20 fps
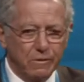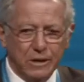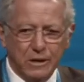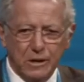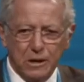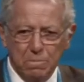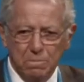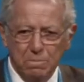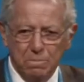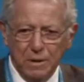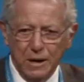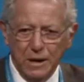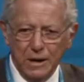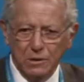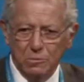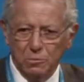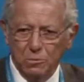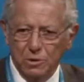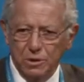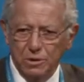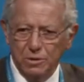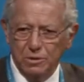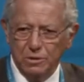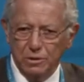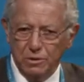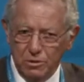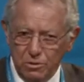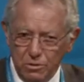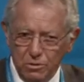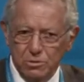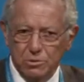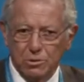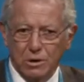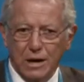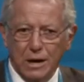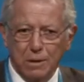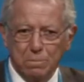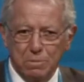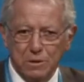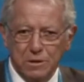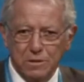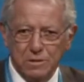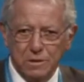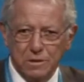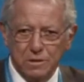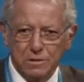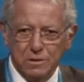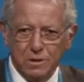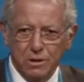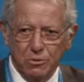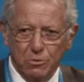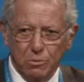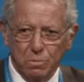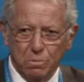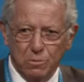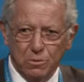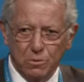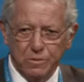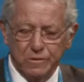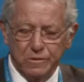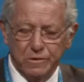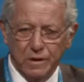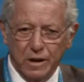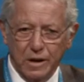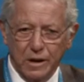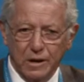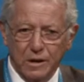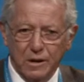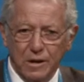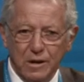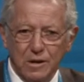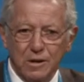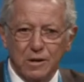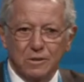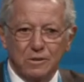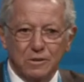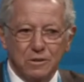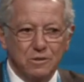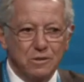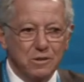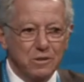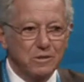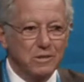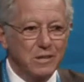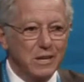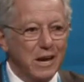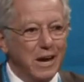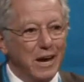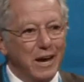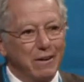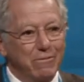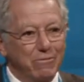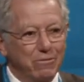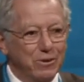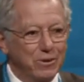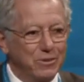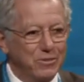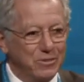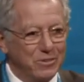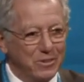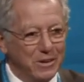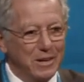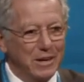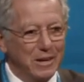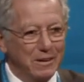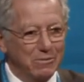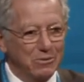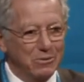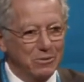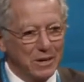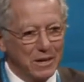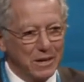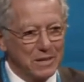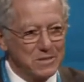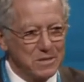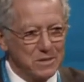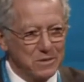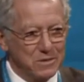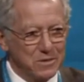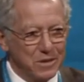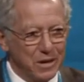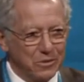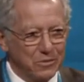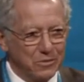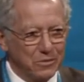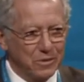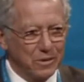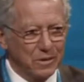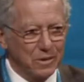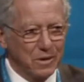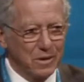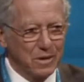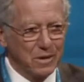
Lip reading: compared with the usual IPCC reports saying this is the average sea level rise, etc.